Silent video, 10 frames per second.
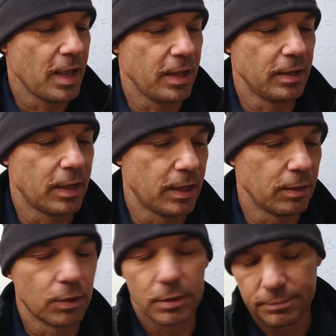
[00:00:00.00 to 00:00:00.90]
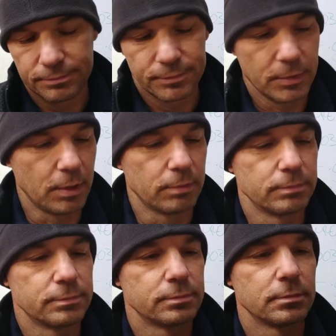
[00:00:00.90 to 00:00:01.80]
and or
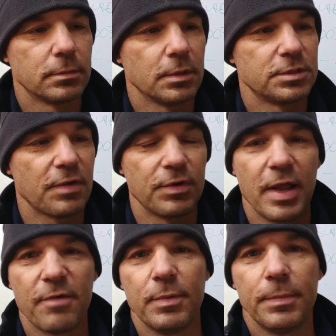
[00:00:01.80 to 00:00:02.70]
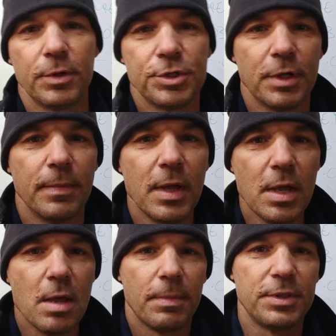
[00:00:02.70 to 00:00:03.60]
7.5 millimeter shim.
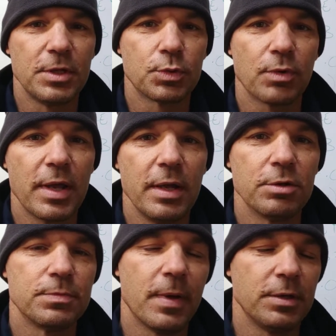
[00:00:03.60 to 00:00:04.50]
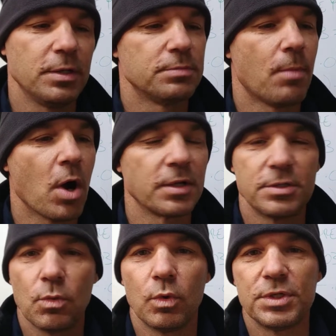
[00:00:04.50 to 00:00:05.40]
But this one right here is marked
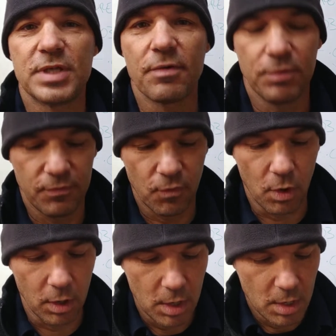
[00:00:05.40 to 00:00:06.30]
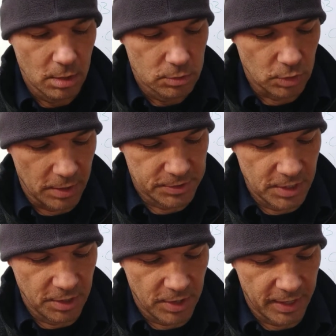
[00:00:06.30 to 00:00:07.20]
as a 174. So I
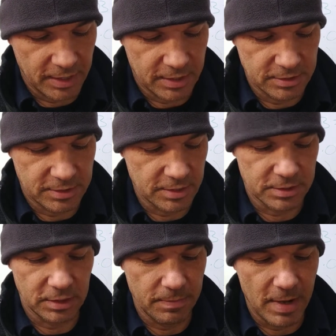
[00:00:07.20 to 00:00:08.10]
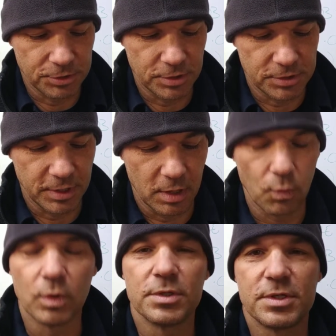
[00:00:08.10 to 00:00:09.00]
sit here and I can consistently measure this thing at
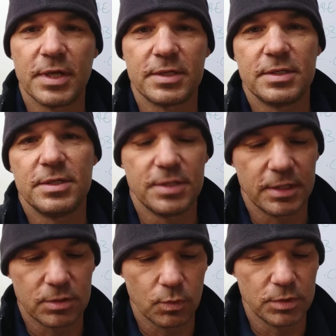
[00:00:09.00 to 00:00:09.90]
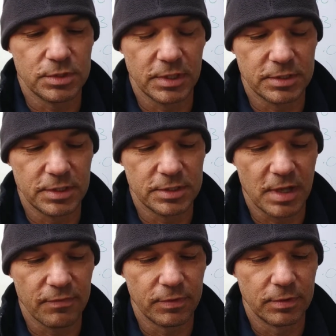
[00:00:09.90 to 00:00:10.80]
166 and
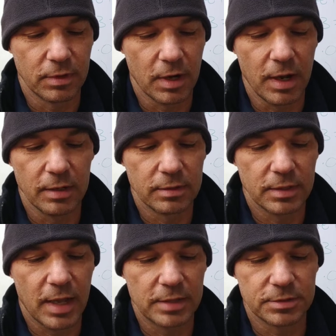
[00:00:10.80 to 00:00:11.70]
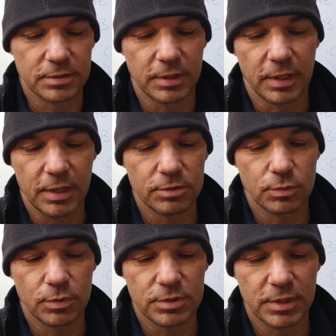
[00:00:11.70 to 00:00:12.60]
167. All right, constantly. Like here's a
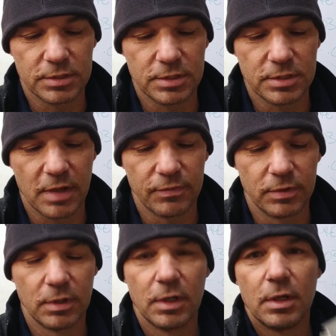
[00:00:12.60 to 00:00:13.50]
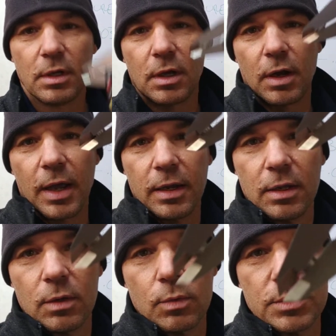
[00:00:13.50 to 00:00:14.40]
167. All right,
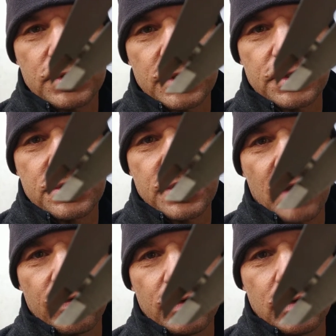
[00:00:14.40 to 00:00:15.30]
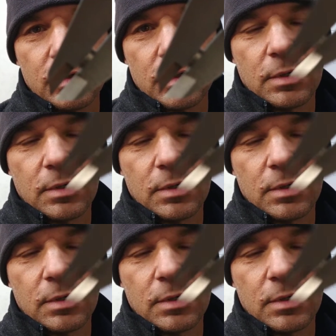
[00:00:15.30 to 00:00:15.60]
167,